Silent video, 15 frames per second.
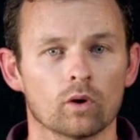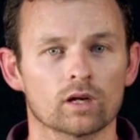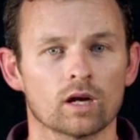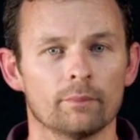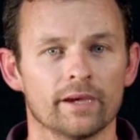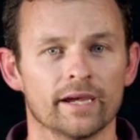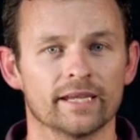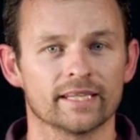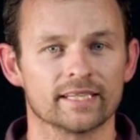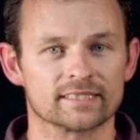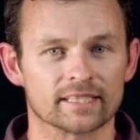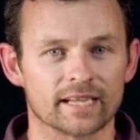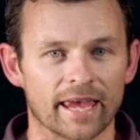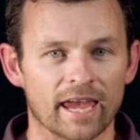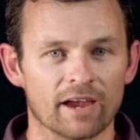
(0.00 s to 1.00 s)
what I mean
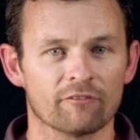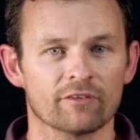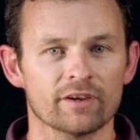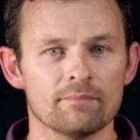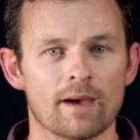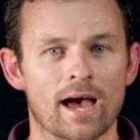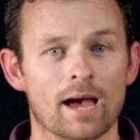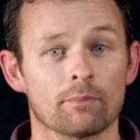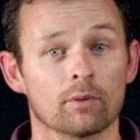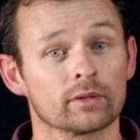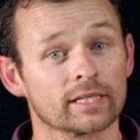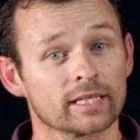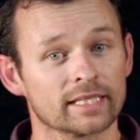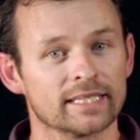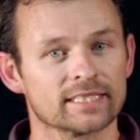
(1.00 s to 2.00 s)
is that every map on
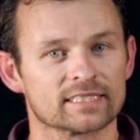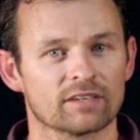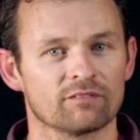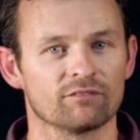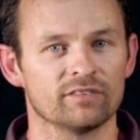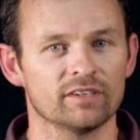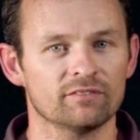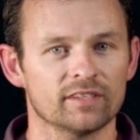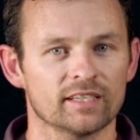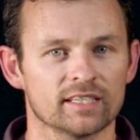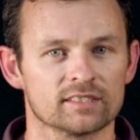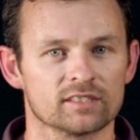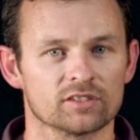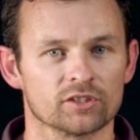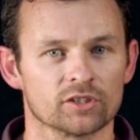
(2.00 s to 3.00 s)
the Elite 750
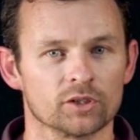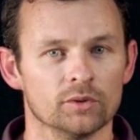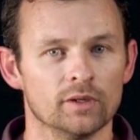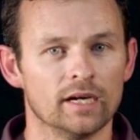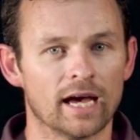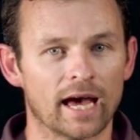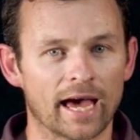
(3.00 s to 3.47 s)
ECU